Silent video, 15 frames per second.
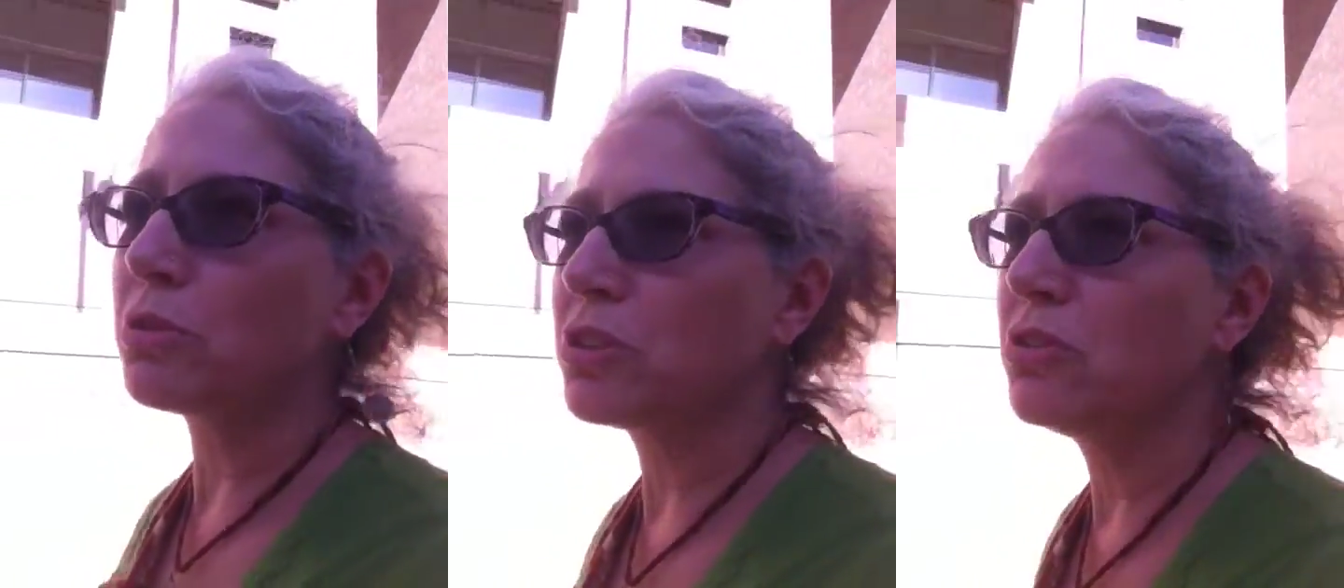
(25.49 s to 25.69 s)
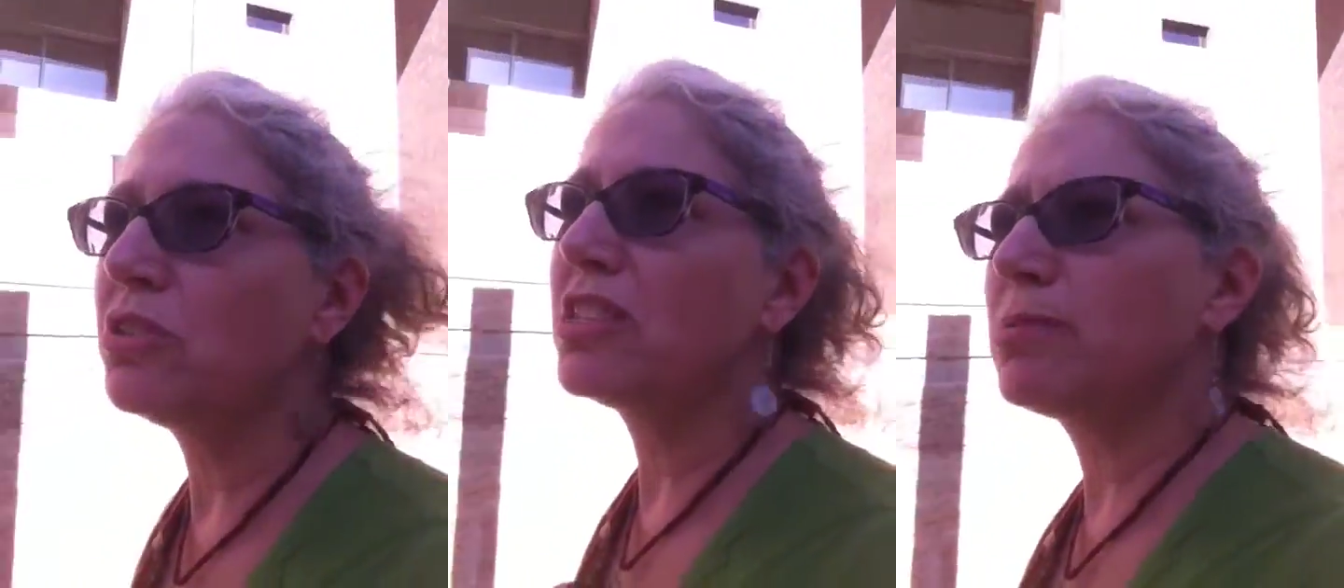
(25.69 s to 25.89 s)

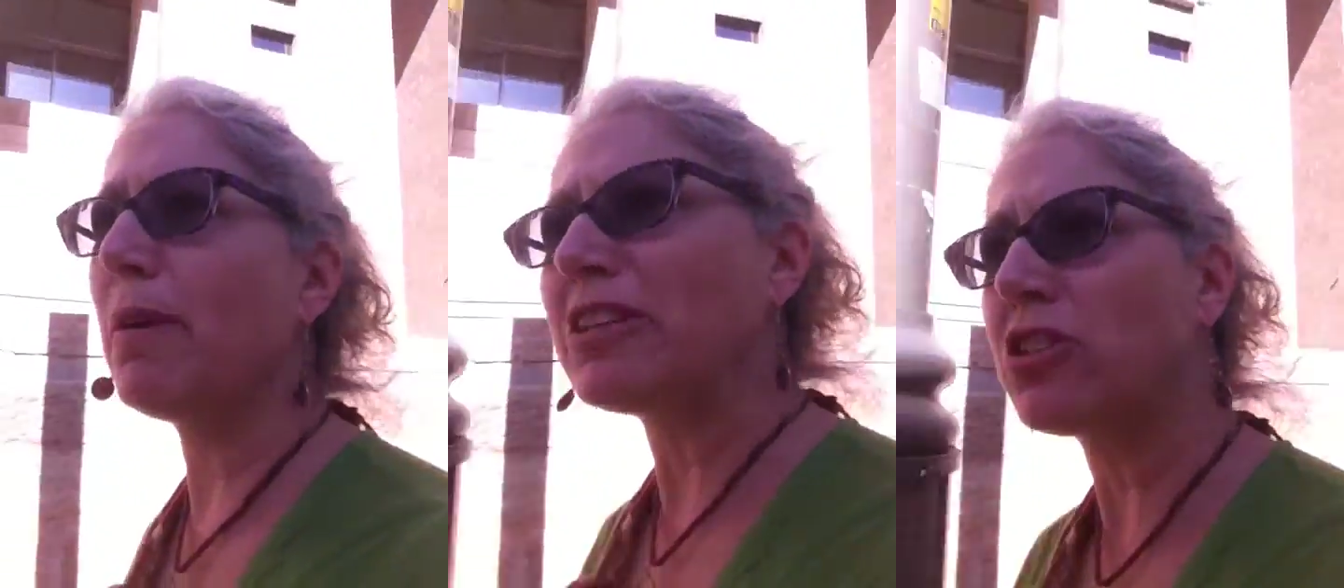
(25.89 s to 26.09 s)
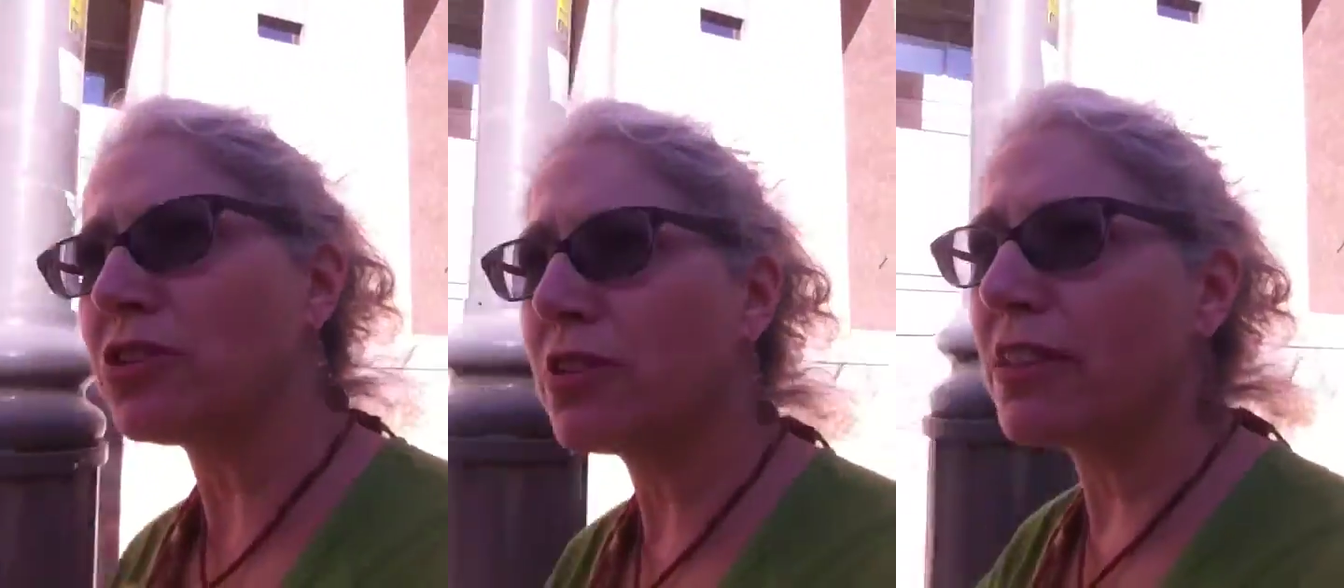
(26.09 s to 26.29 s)
We're doing a
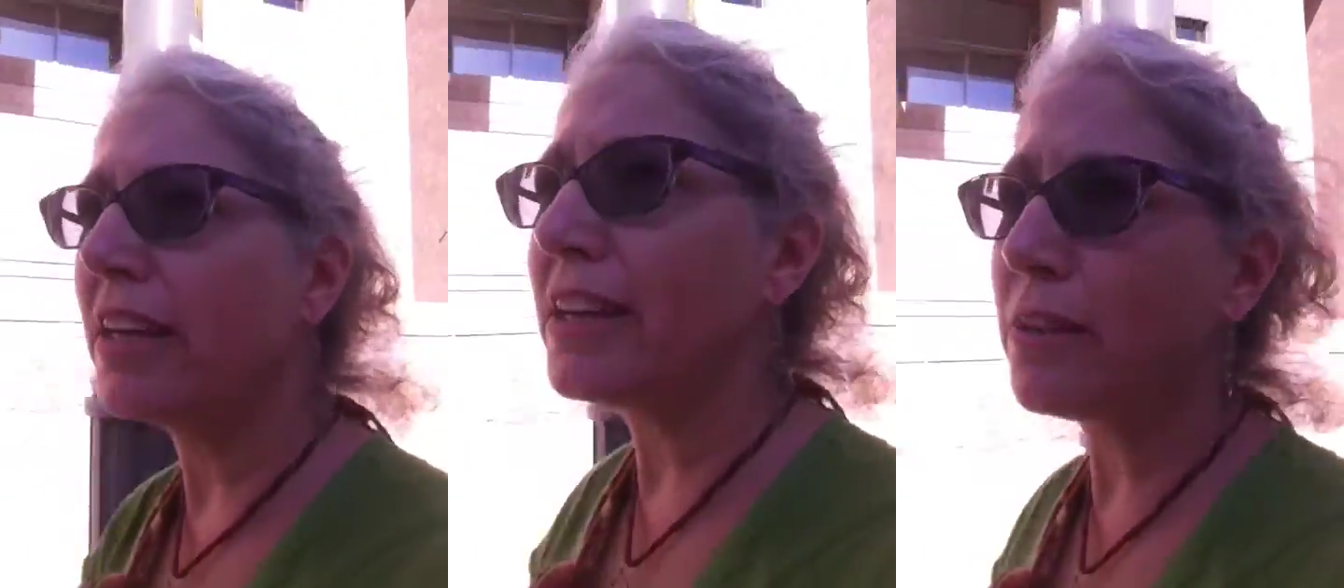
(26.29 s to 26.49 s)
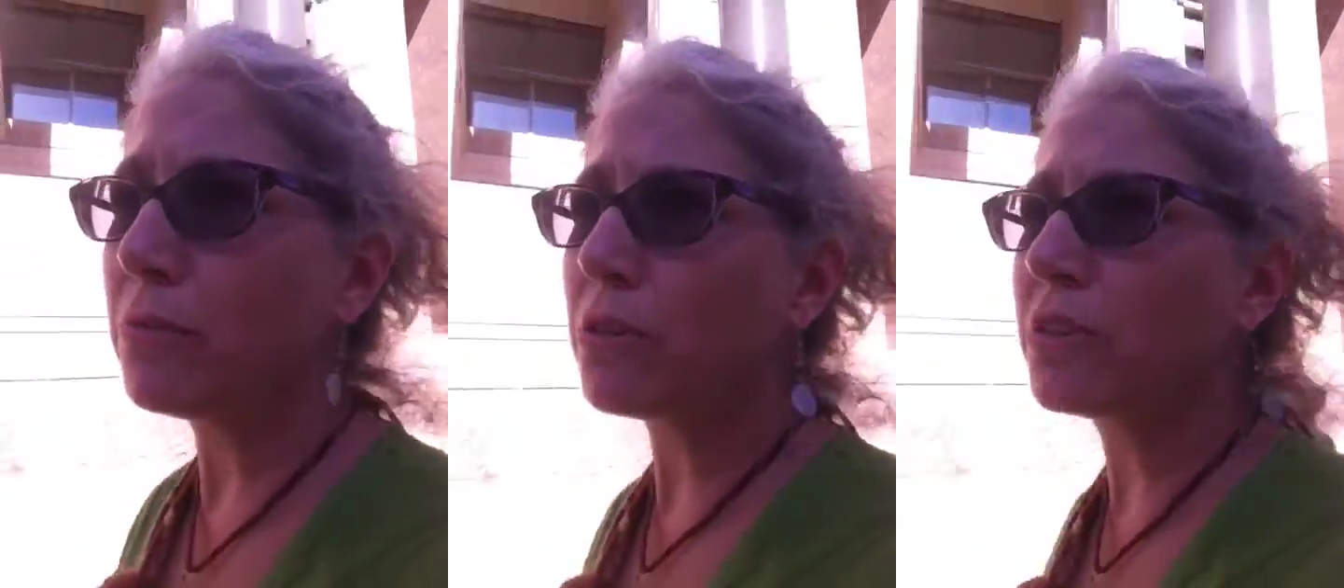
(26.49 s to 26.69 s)
special
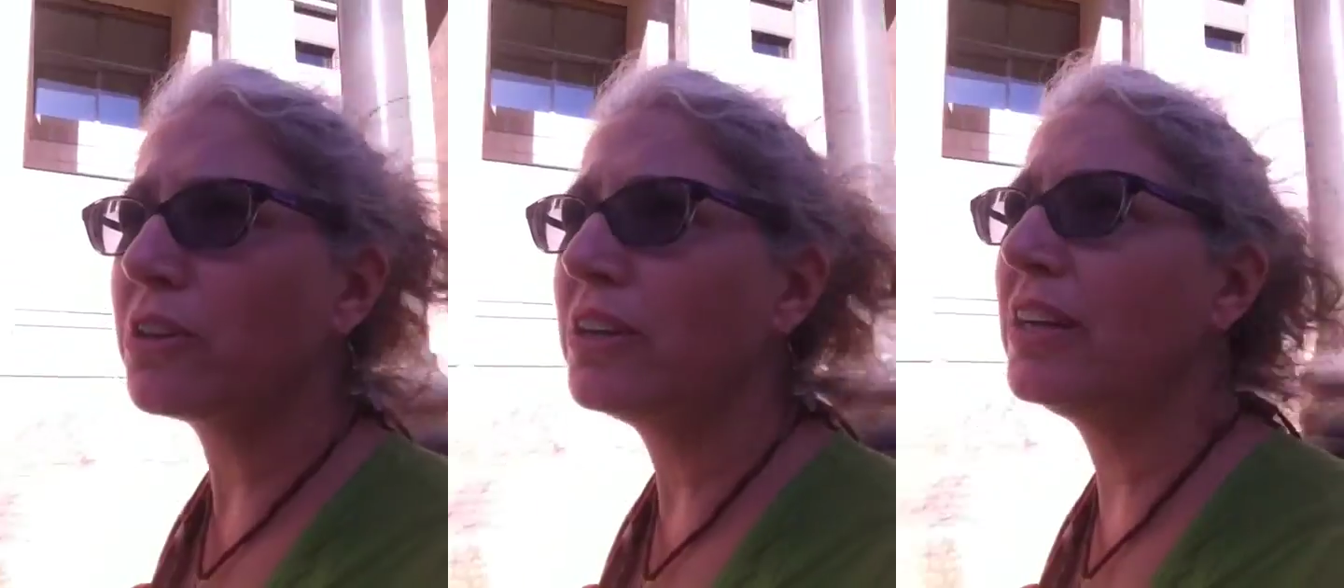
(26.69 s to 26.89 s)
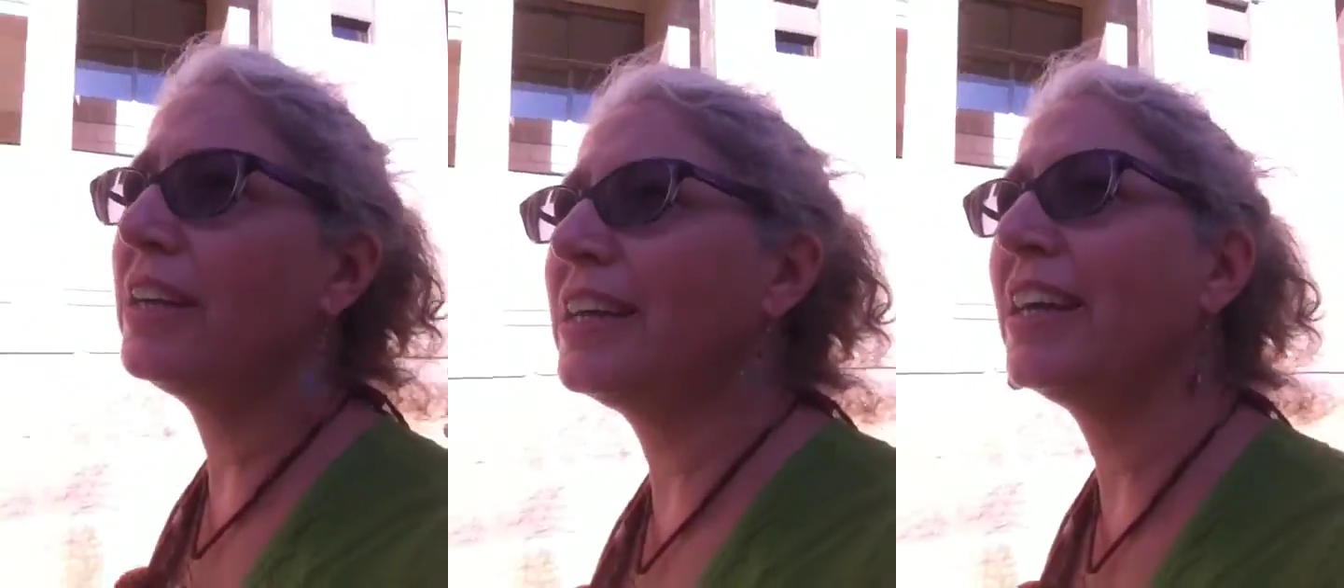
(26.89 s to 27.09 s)
thing
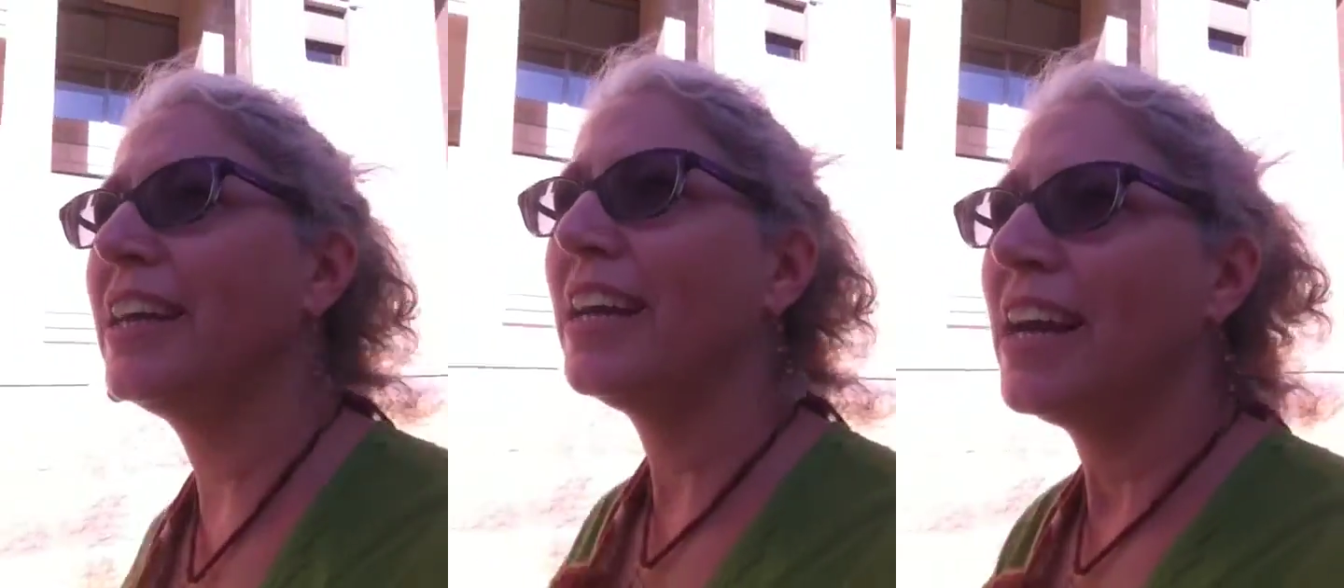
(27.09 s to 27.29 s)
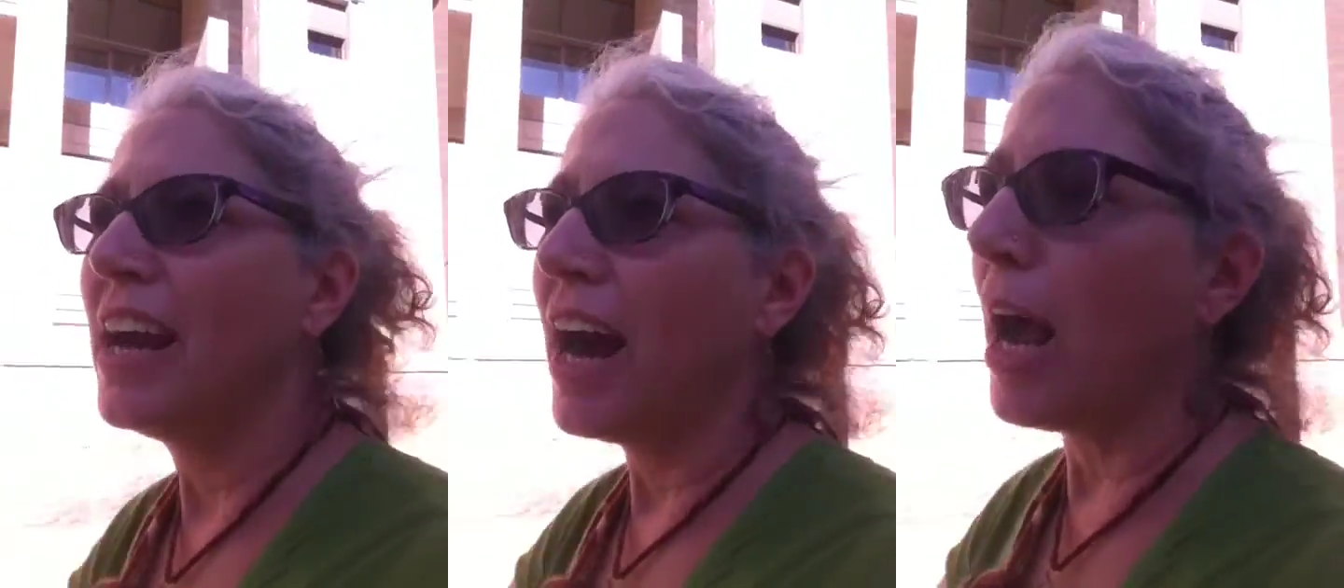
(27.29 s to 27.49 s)
where
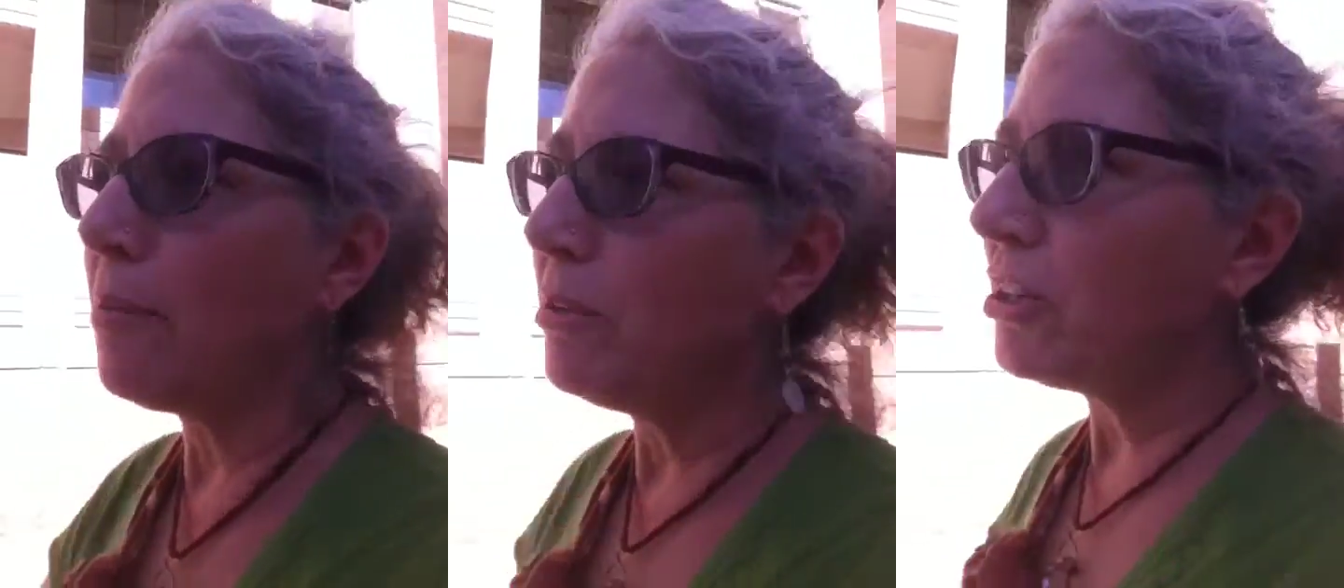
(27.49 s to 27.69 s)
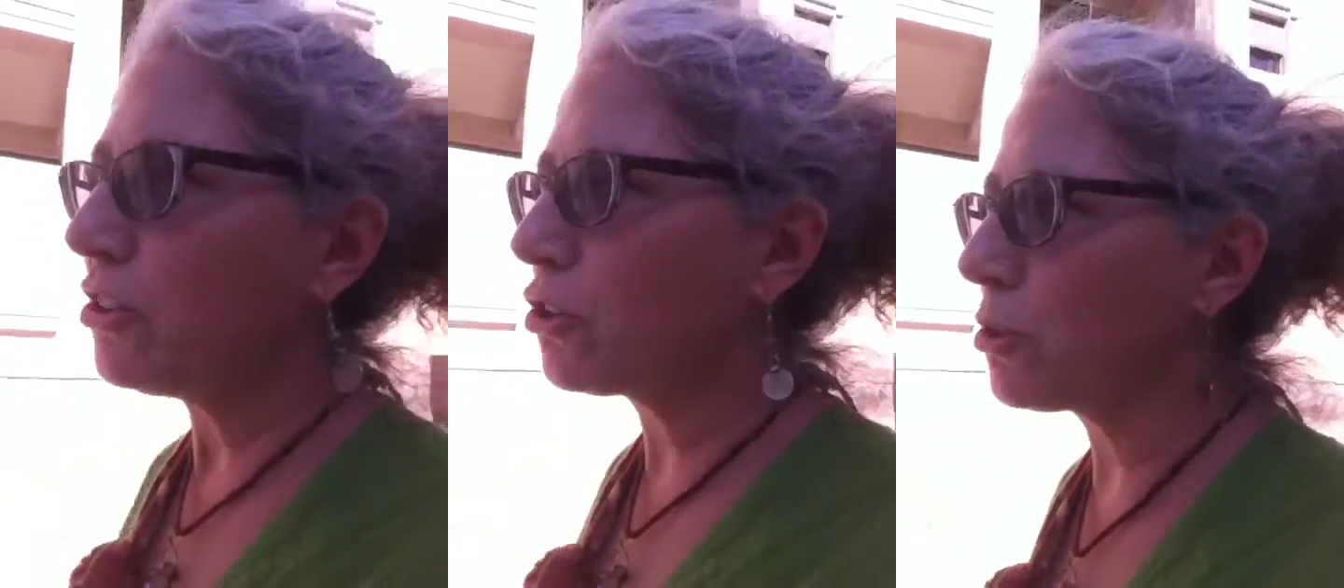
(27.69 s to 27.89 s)
I'm in a